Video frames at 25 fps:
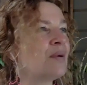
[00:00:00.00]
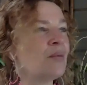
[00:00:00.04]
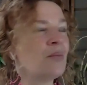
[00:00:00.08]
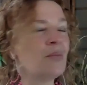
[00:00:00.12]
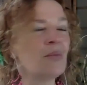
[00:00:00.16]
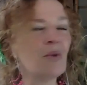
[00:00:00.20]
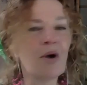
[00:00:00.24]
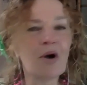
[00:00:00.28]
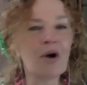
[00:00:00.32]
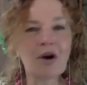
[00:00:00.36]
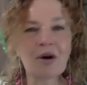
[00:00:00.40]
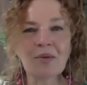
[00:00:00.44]

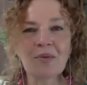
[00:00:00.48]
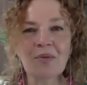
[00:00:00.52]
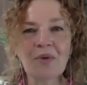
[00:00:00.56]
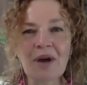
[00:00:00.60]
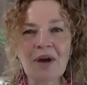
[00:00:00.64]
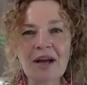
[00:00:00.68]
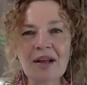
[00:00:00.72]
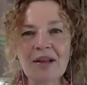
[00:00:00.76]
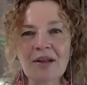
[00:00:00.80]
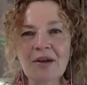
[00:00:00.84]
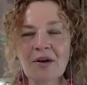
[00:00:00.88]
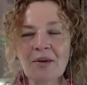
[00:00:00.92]
warm
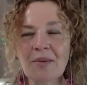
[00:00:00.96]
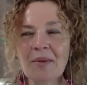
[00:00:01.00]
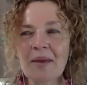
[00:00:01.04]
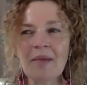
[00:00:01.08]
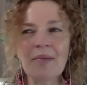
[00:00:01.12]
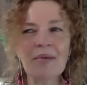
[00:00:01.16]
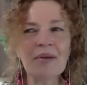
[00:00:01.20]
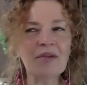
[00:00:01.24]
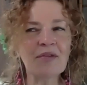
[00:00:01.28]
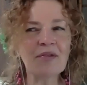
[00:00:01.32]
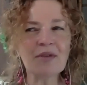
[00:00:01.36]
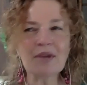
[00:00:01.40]
weather,
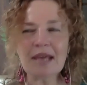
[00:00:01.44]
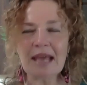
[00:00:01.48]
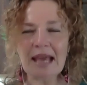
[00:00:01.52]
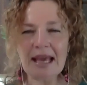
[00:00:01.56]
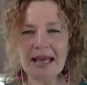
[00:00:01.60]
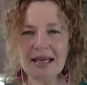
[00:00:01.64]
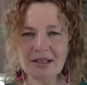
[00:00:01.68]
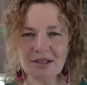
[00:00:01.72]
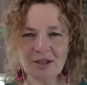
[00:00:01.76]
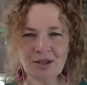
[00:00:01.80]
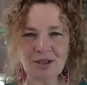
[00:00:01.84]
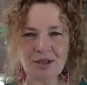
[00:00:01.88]
maybe a
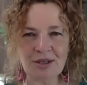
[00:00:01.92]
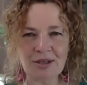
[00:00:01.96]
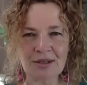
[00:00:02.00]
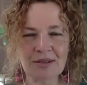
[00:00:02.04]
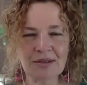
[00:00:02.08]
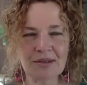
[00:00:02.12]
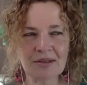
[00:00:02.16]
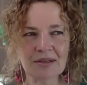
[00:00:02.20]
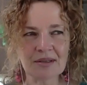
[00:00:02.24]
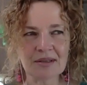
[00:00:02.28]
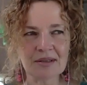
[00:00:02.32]
vacation.